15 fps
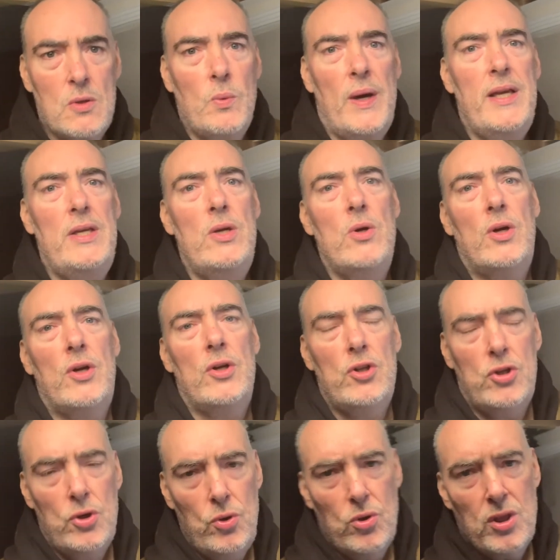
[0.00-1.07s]
where you can
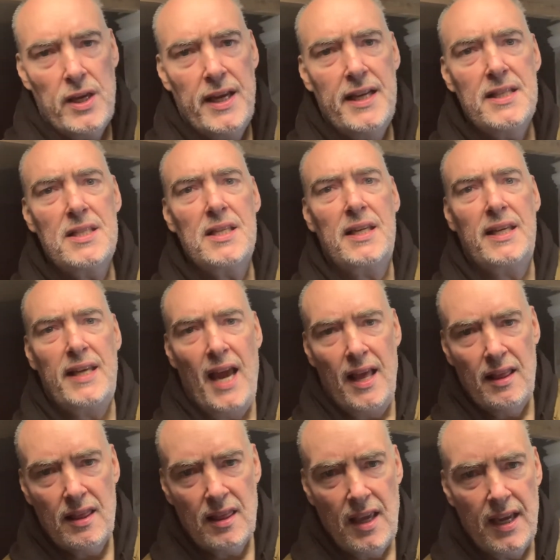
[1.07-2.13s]
do things,
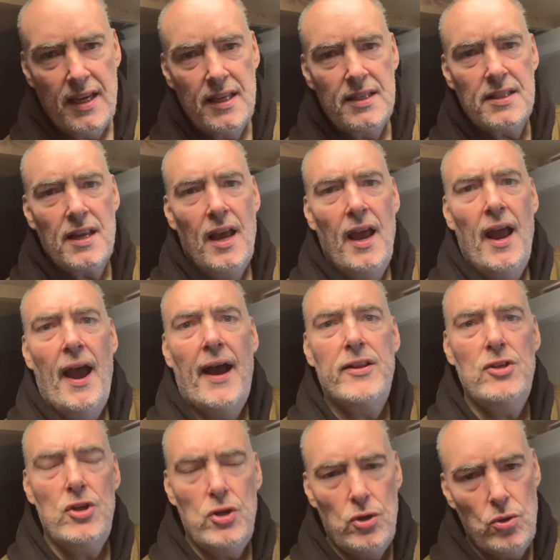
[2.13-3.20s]
get things and
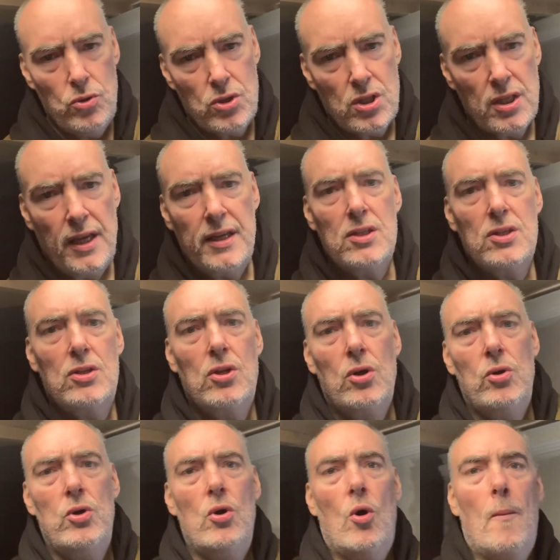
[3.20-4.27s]
use things to
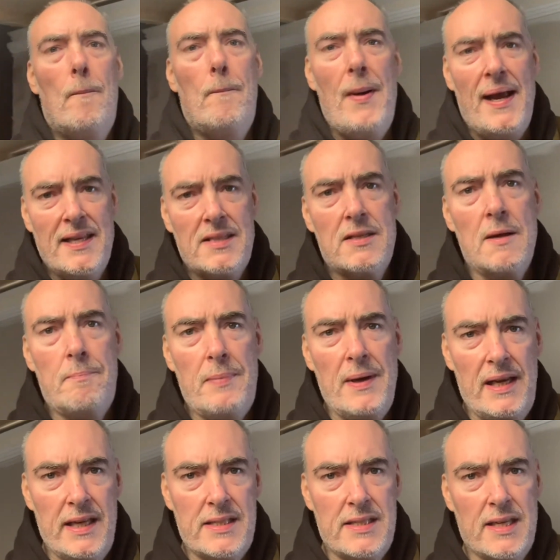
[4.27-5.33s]
your best
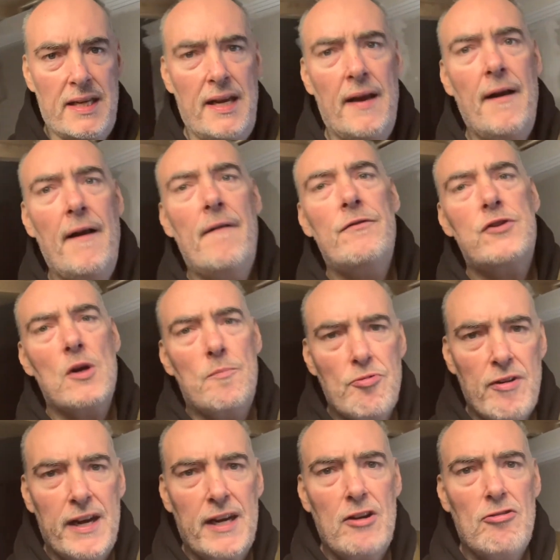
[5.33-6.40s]
ability to
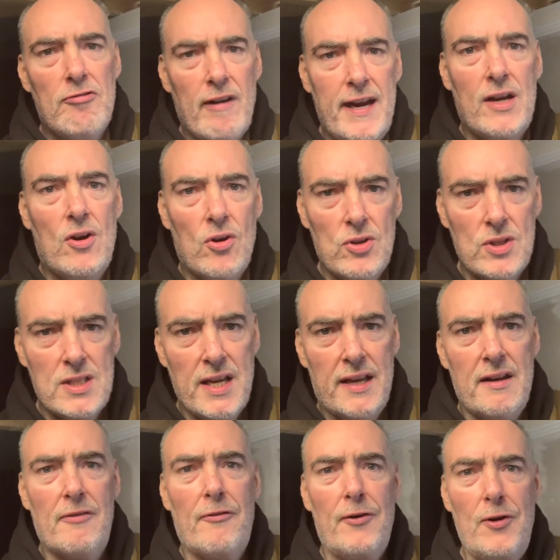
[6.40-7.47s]
bring great
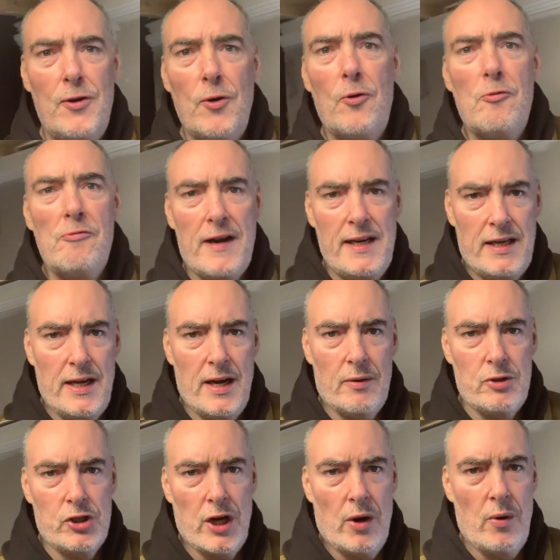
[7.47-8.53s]
content for your radio
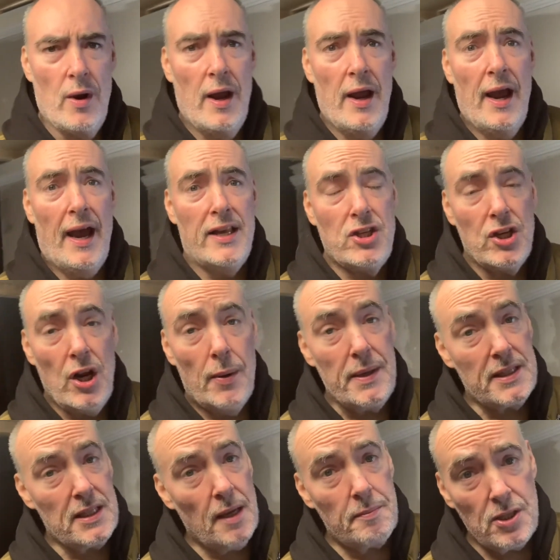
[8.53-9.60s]
show. And you know,
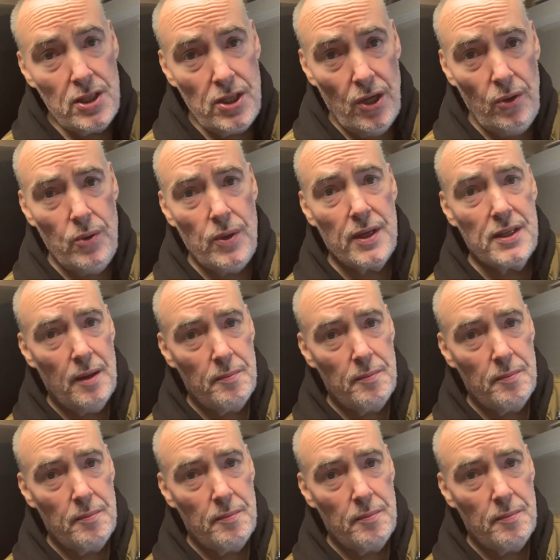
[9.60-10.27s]
it's up to you,